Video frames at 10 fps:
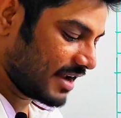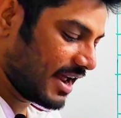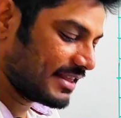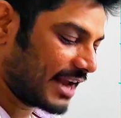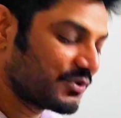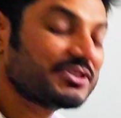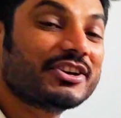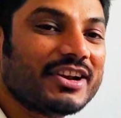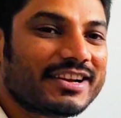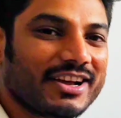And that was the
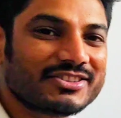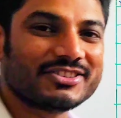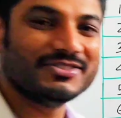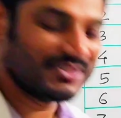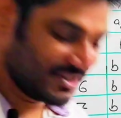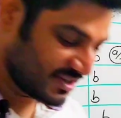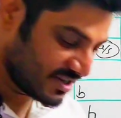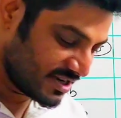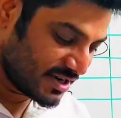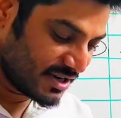correct answer.
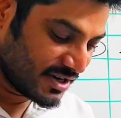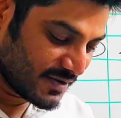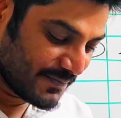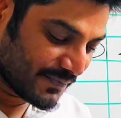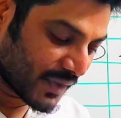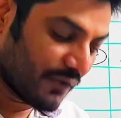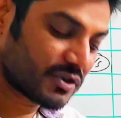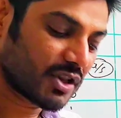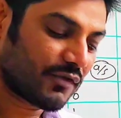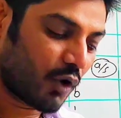
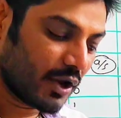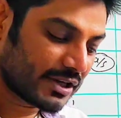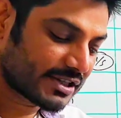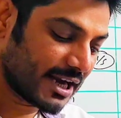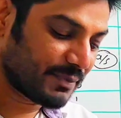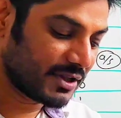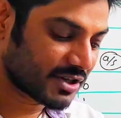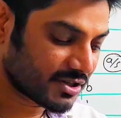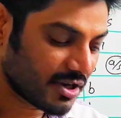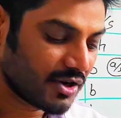Which of the following statements
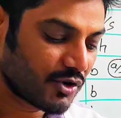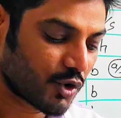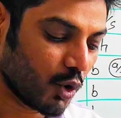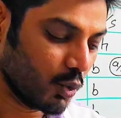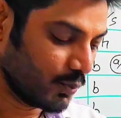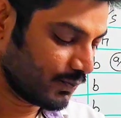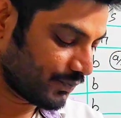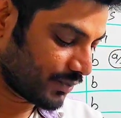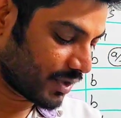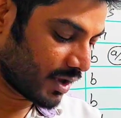is true?
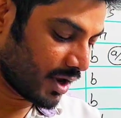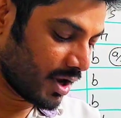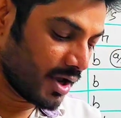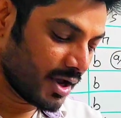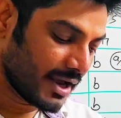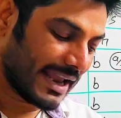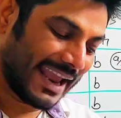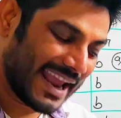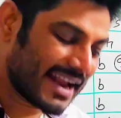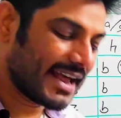
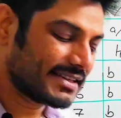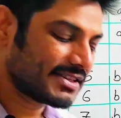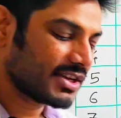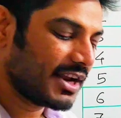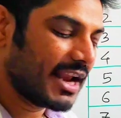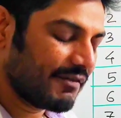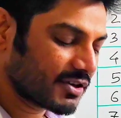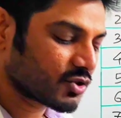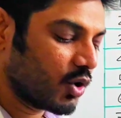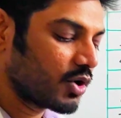A and S never
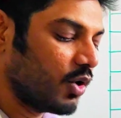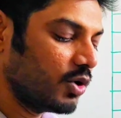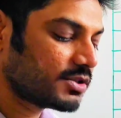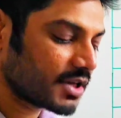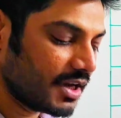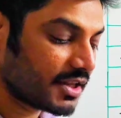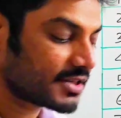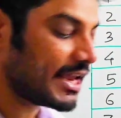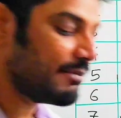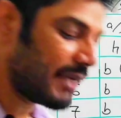scored goals in the
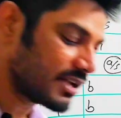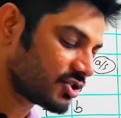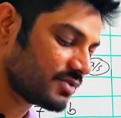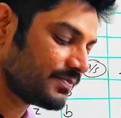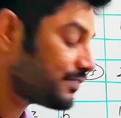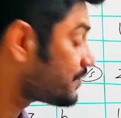same match.